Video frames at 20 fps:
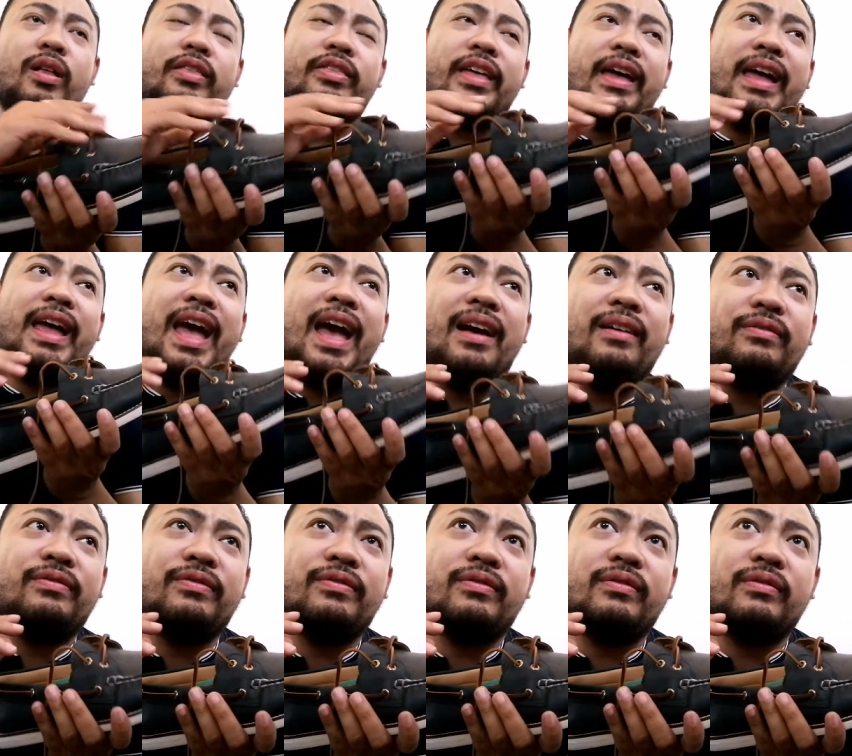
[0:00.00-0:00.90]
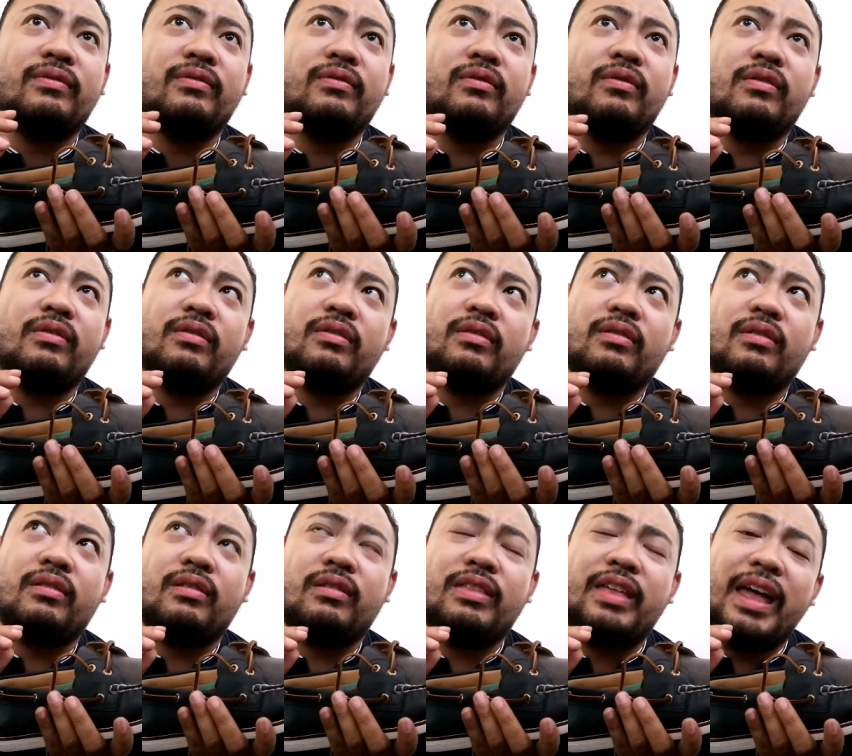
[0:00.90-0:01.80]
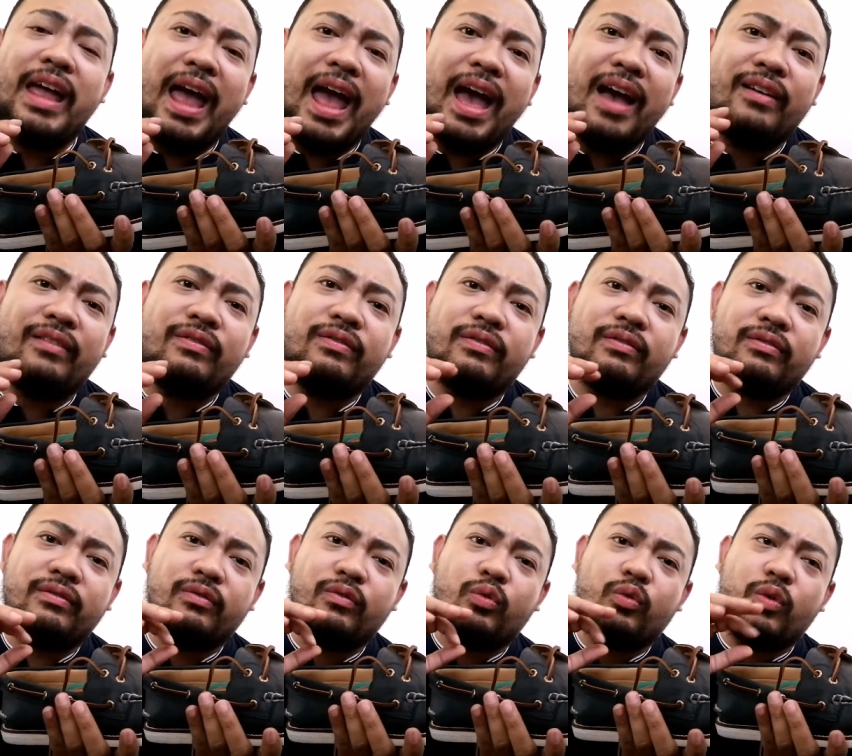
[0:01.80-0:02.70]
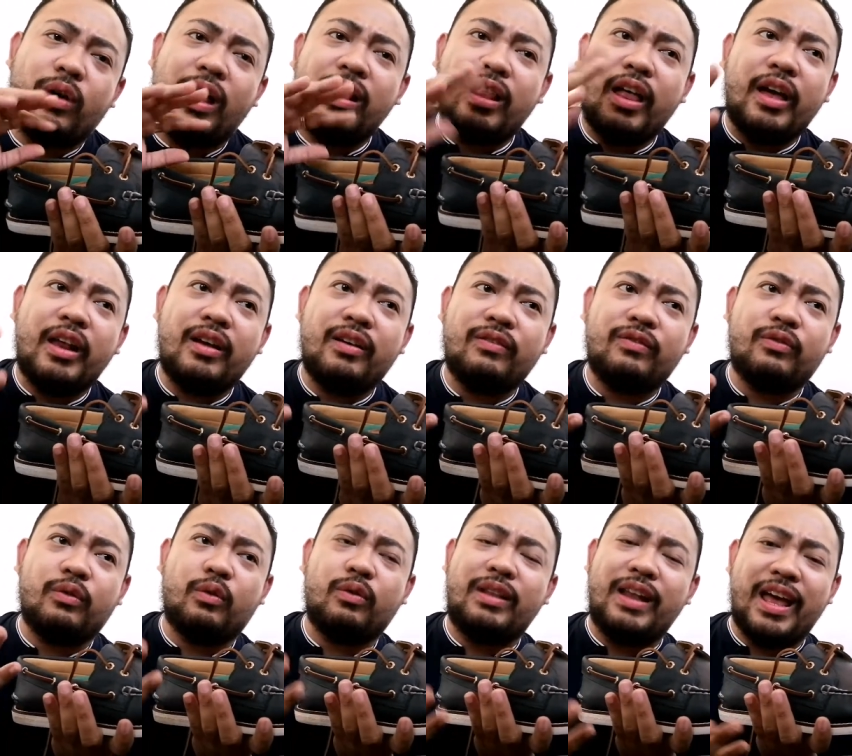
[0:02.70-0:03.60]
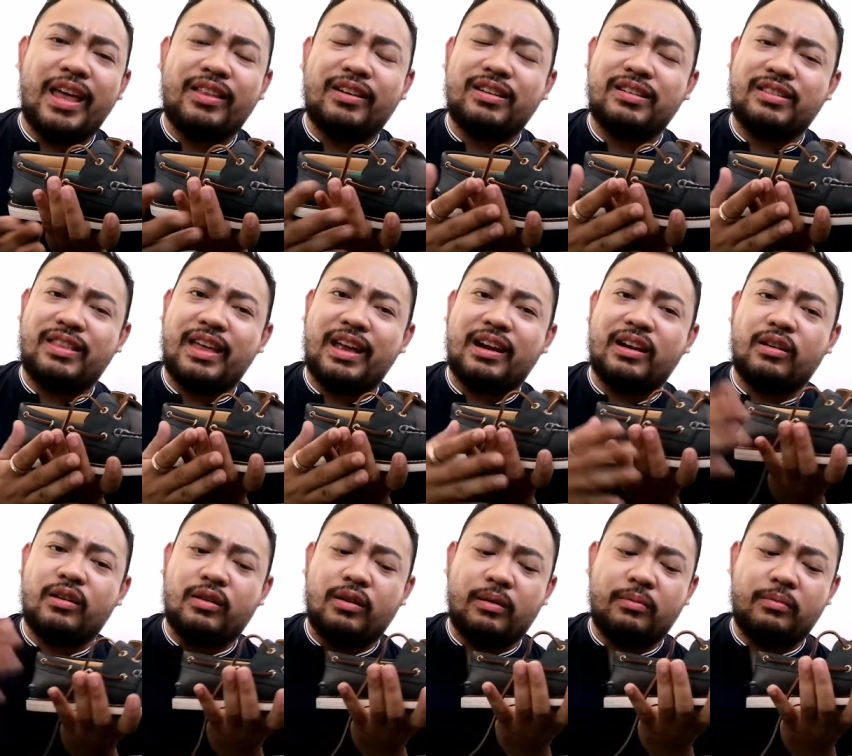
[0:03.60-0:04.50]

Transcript: they have a lot of leathers there.